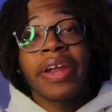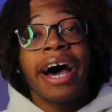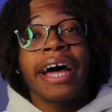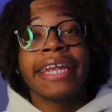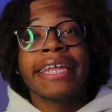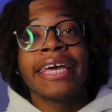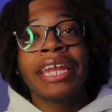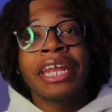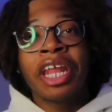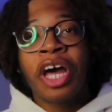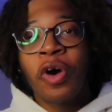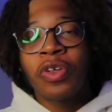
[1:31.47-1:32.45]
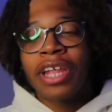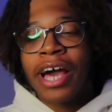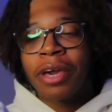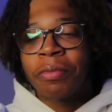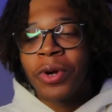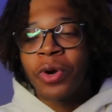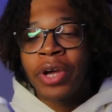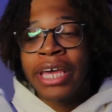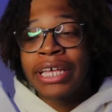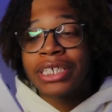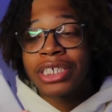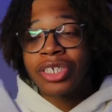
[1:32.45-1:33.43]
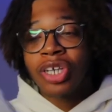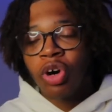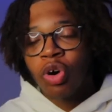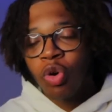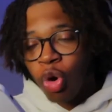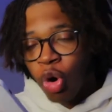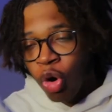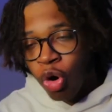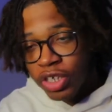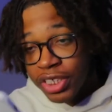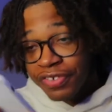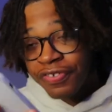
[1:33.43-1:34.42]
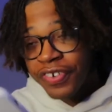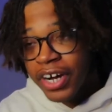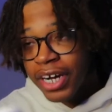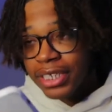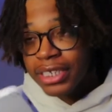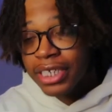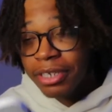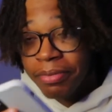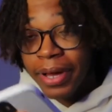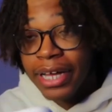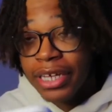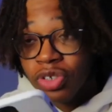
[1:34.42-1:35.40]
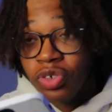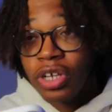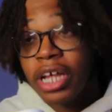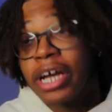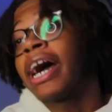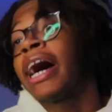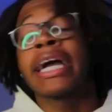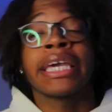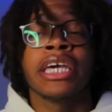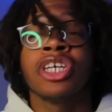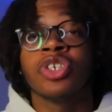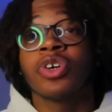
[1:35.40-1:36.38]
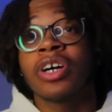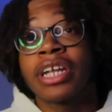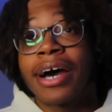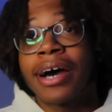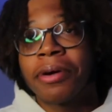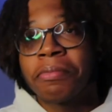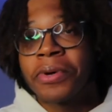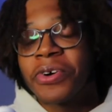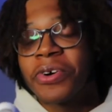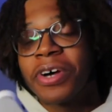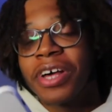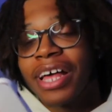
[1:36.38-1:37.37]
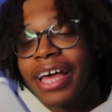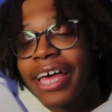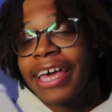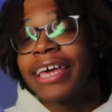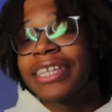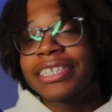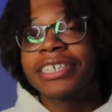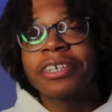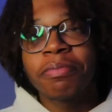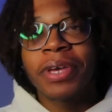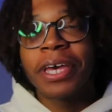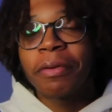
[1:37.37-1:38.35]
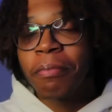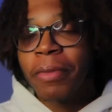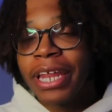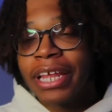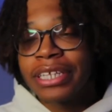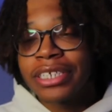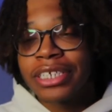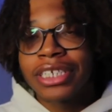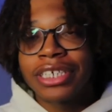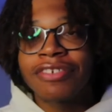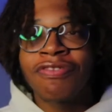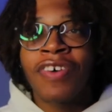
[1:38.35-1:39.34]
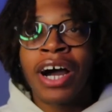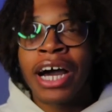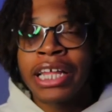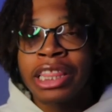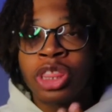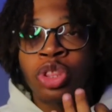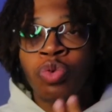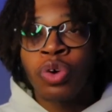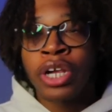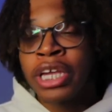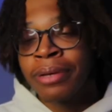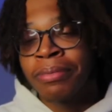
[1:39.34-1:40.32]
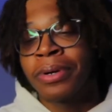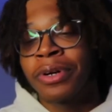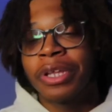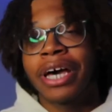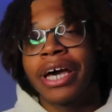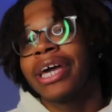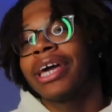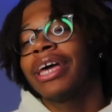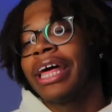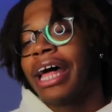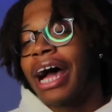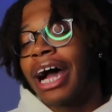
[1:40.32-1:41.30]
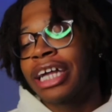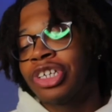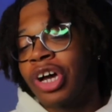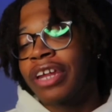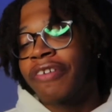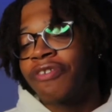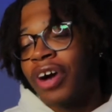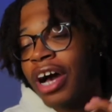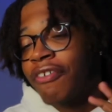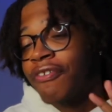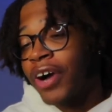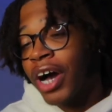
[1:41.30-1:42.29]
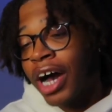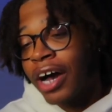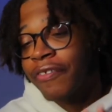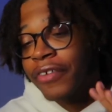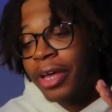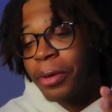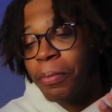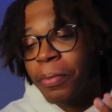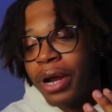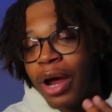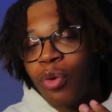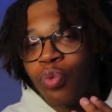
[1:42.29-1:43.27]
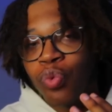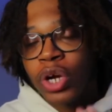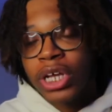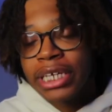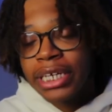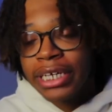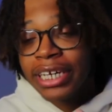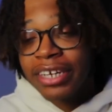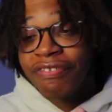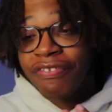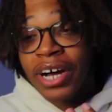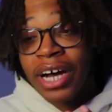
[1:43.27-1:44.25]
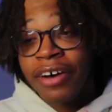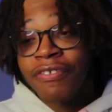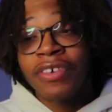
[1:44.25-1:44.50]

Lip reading: Now, I didn't know, like, bro, it's so hard to find ski masks, y'all. Like, I kid y'all not, bro. It took me a minute to just find three, bro, like, I tried to find five, but I really couldn't find